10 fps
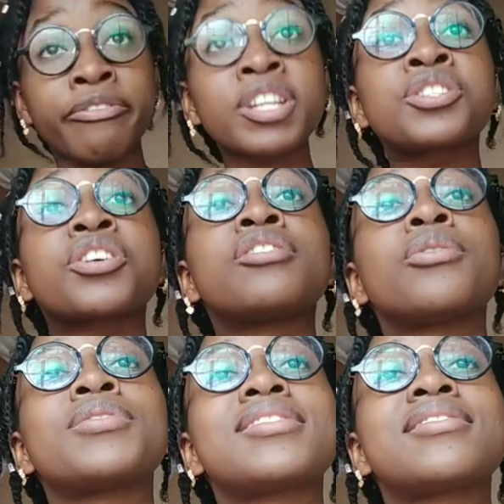eviction
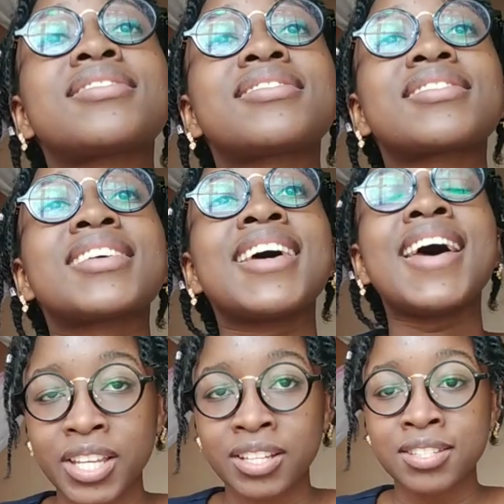notice.
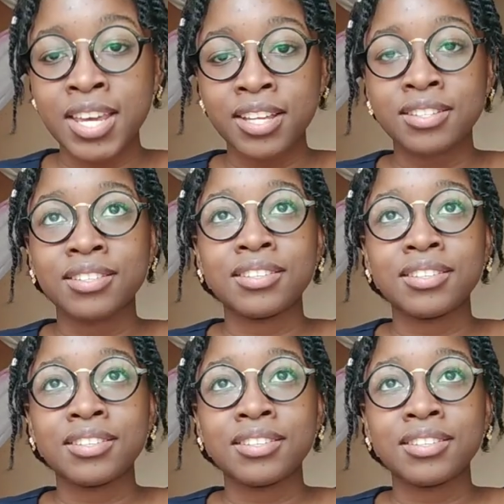Take it.